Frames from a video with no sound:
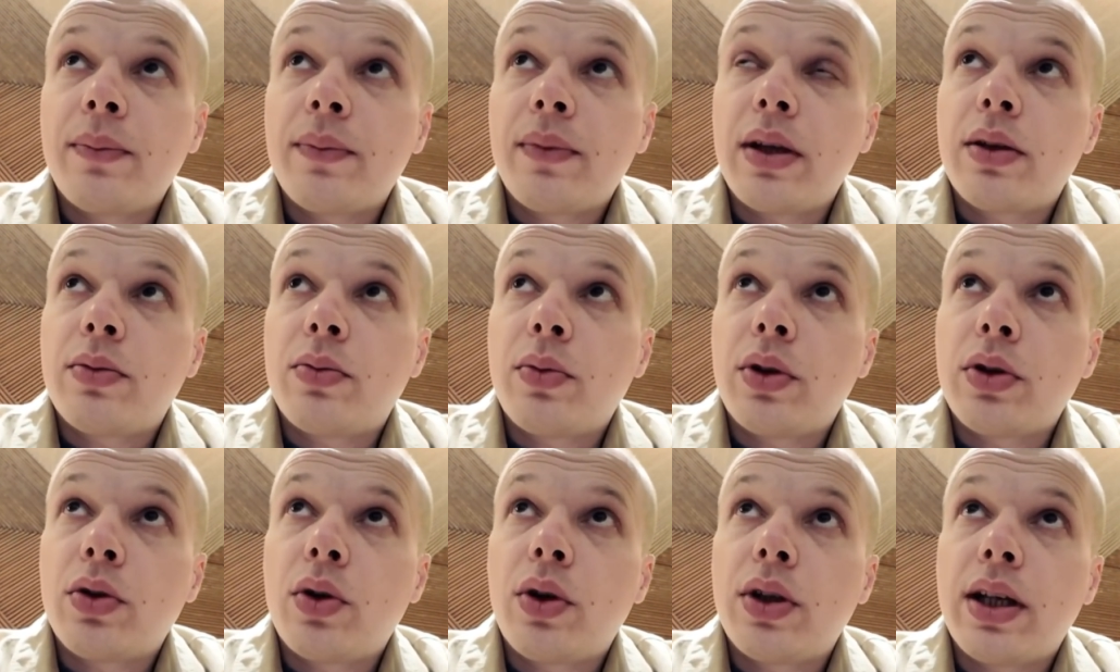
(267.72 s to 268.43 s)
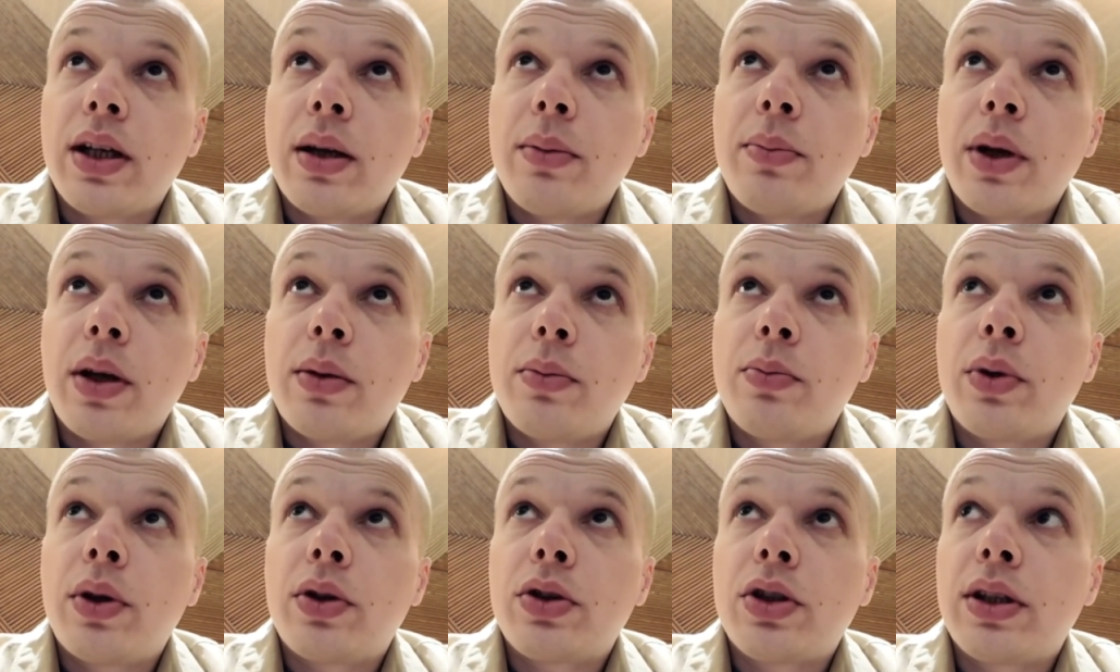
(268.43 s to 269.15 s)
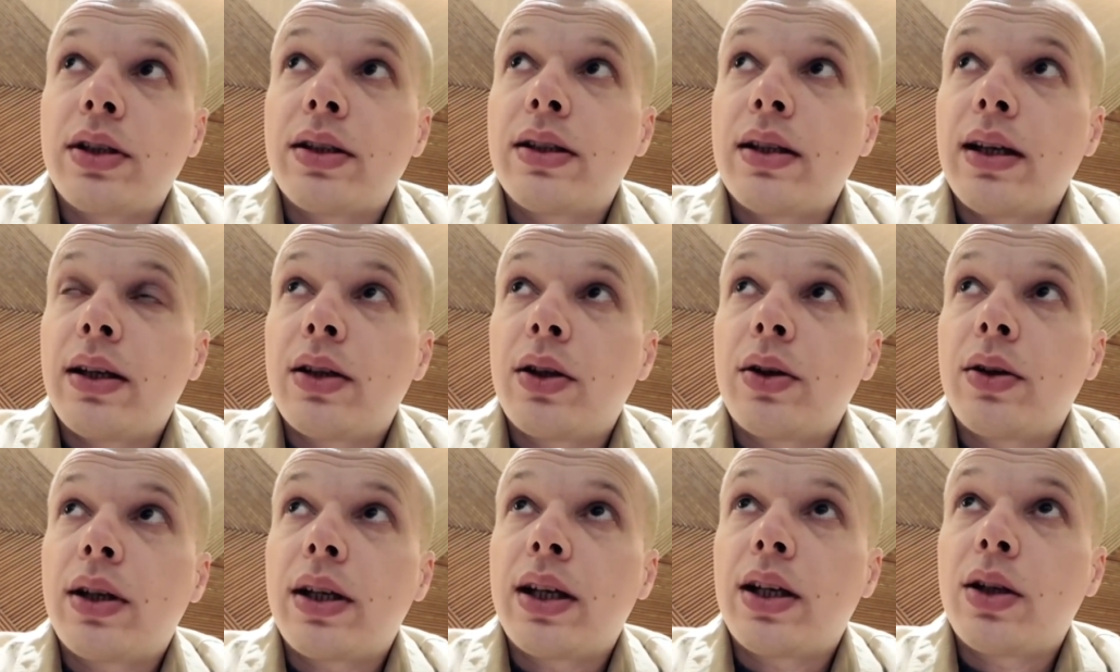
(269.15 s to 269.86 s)
If we're talking about projects that
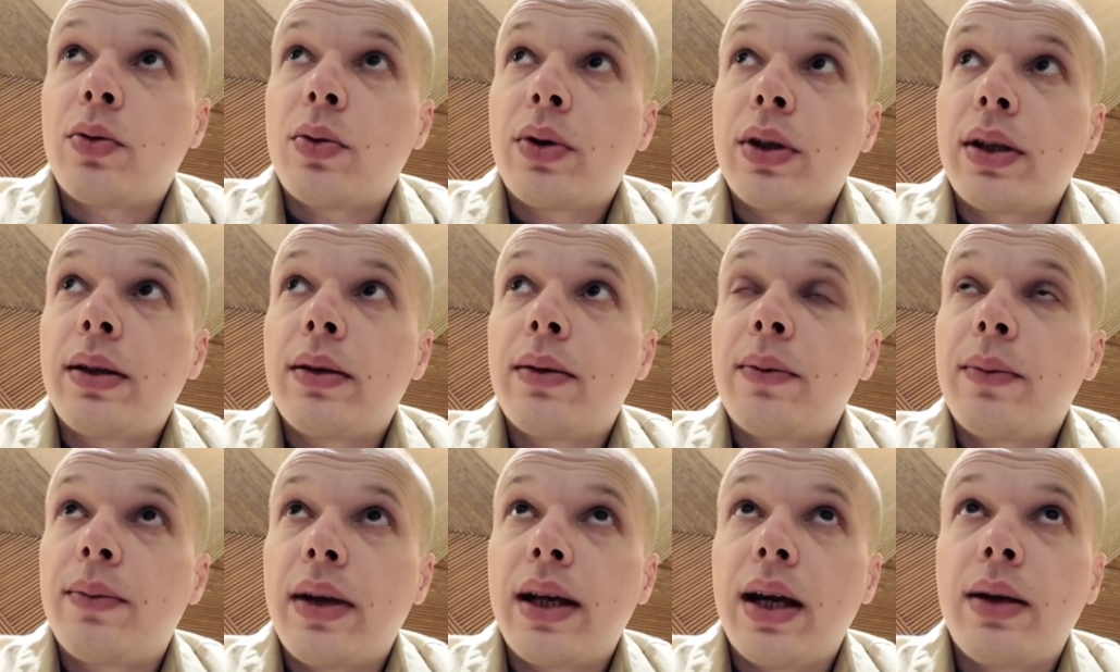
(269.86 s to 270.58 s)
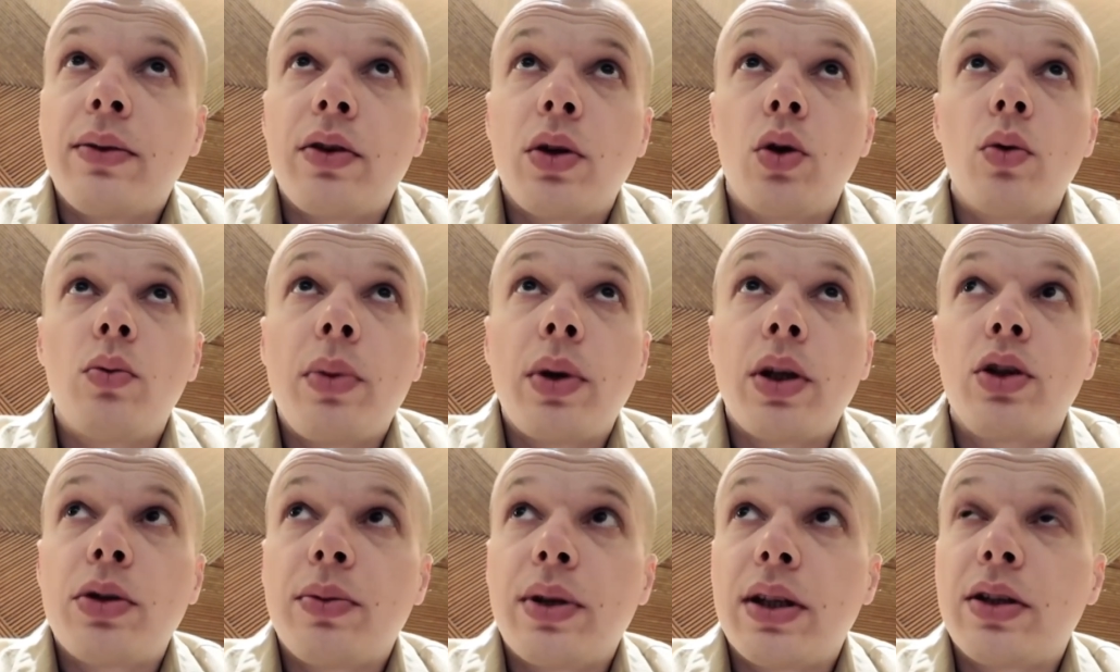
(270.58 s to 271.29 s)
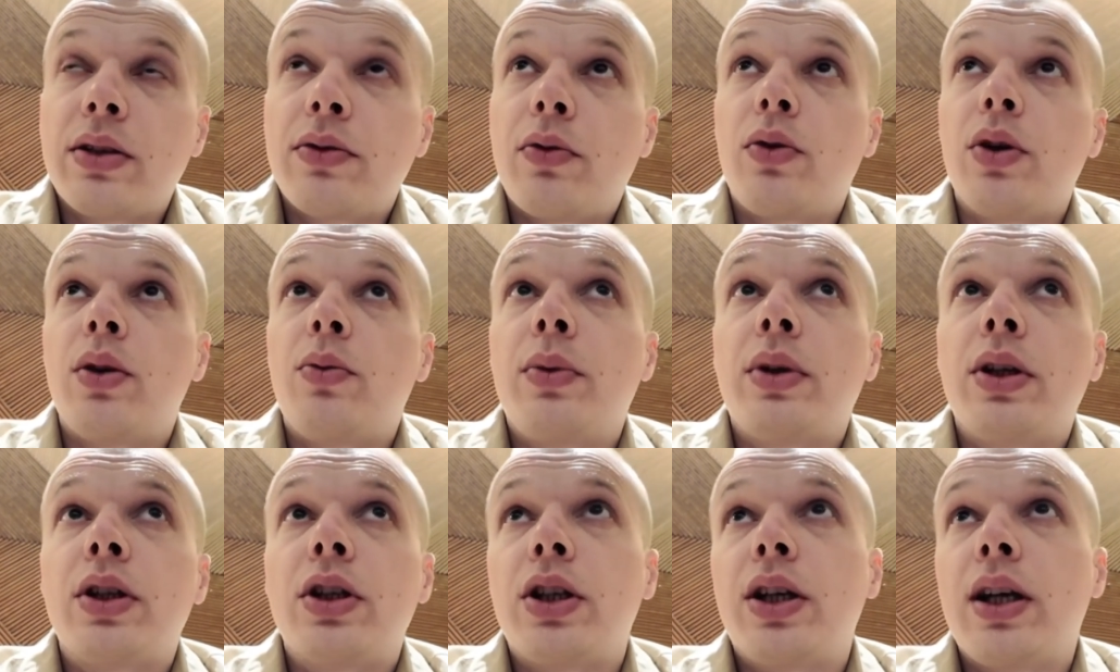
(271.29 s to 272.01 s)
are illiquid, have no prospects for
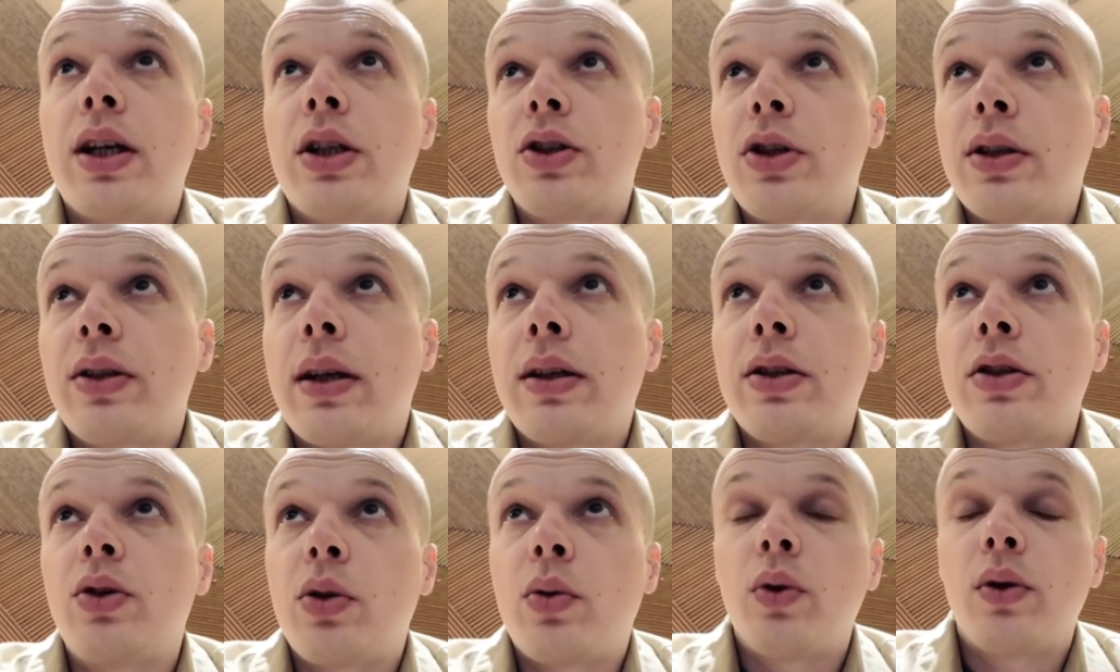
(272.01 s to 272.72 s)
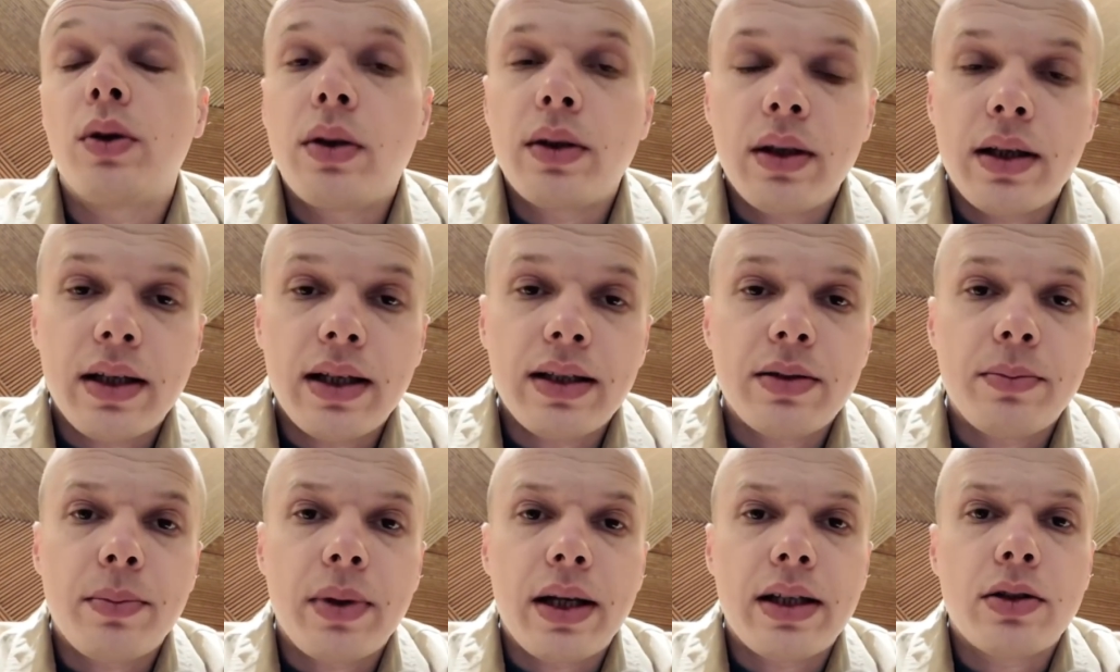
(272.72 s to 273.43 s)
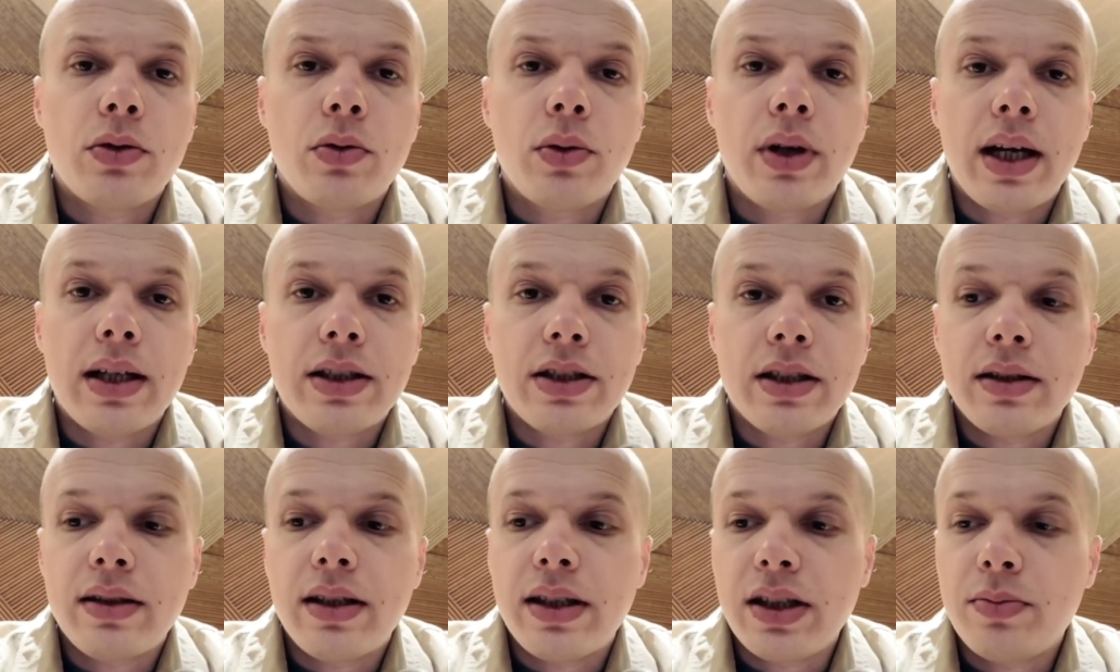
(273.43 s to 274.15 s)
appreciation and so on, it's best to
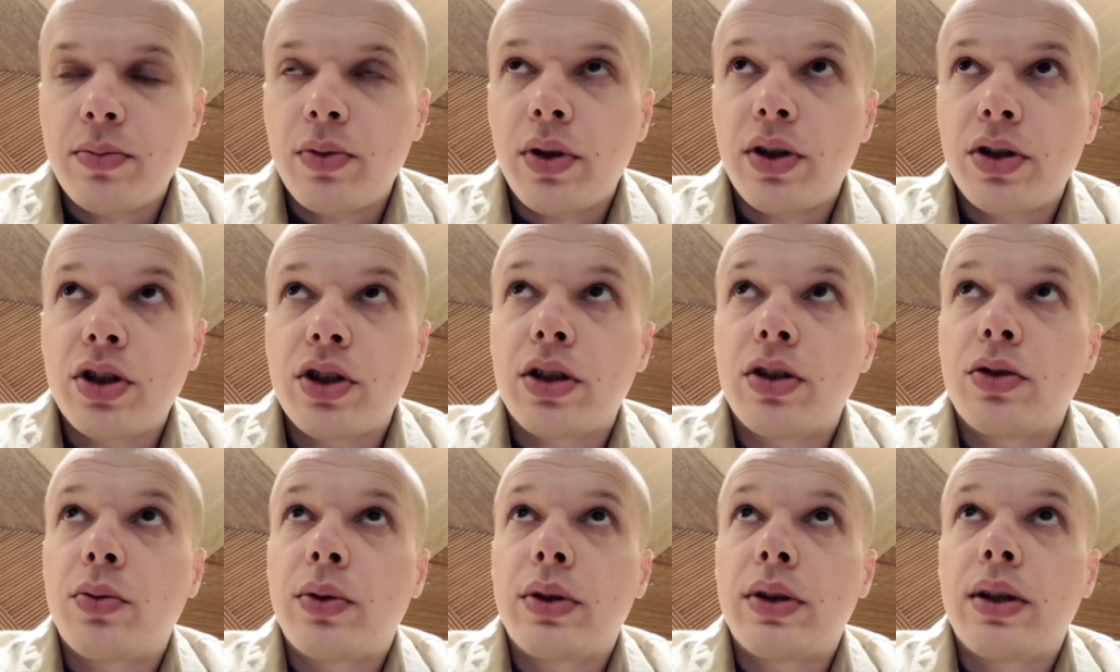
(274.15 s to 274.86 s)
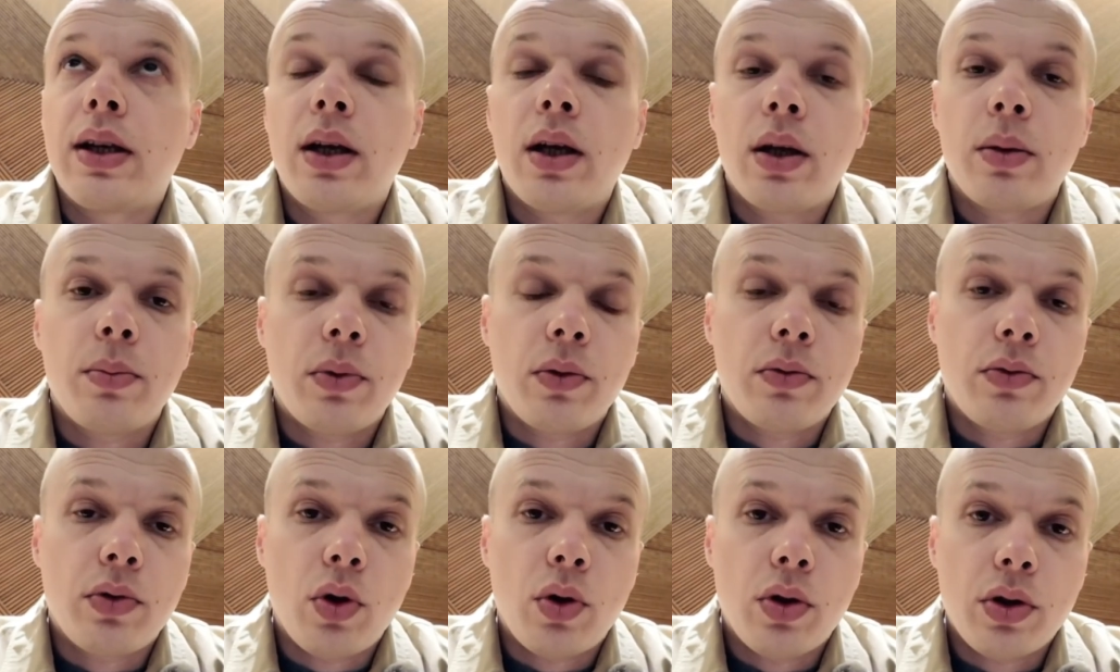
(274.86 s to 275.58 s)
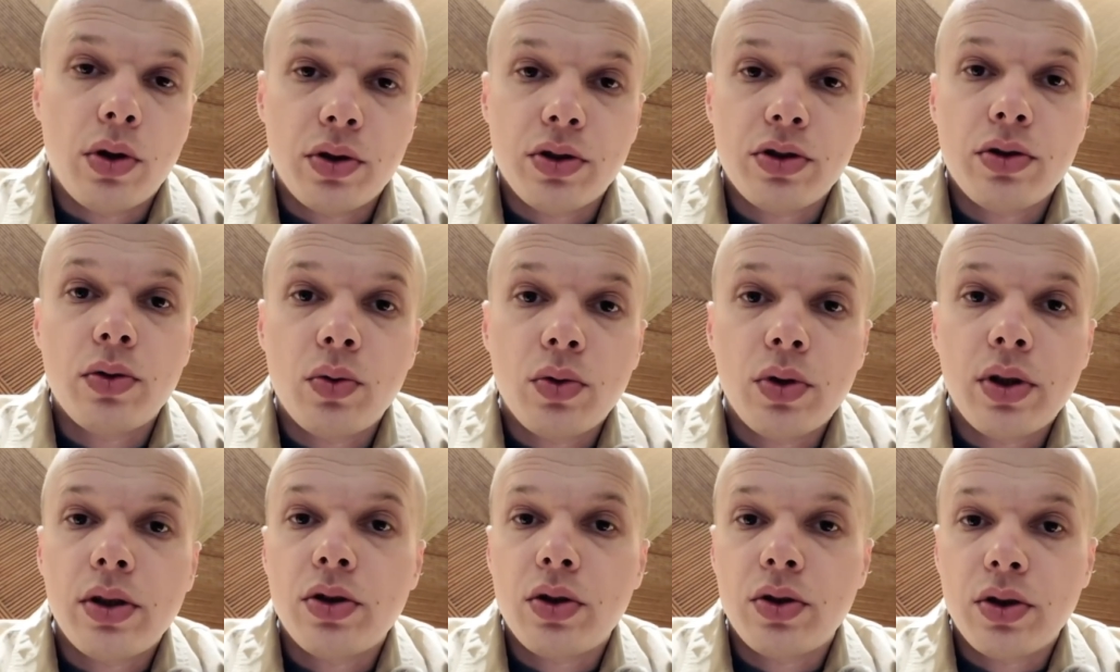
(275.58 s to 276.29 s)
exit these projects with the help of lawyers
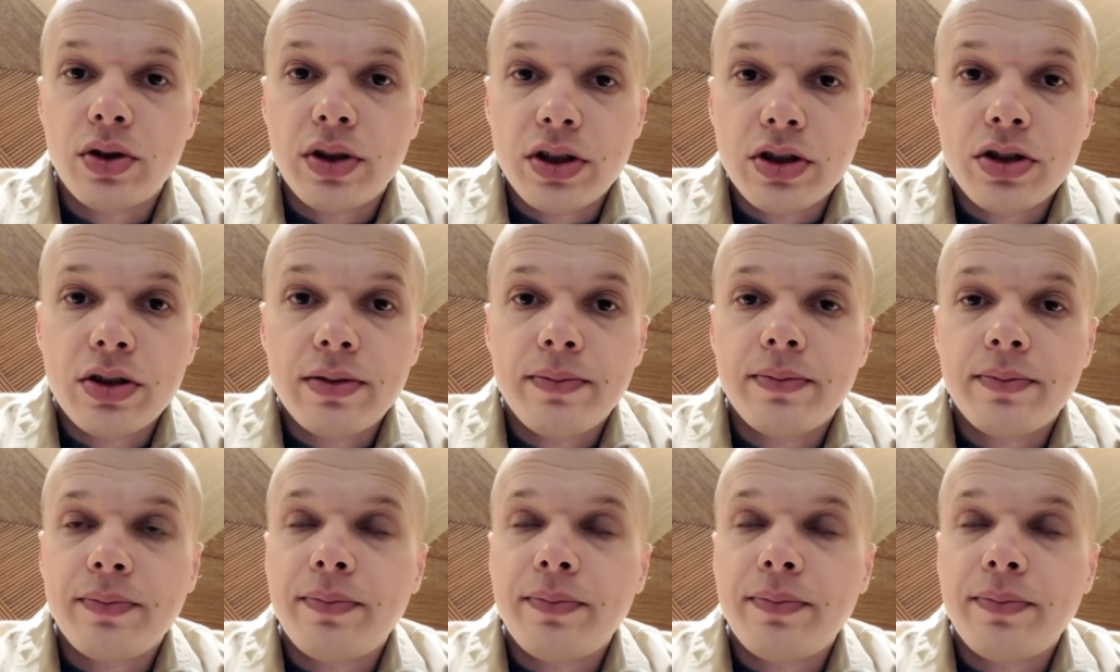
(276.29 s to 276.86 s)
or attorneys.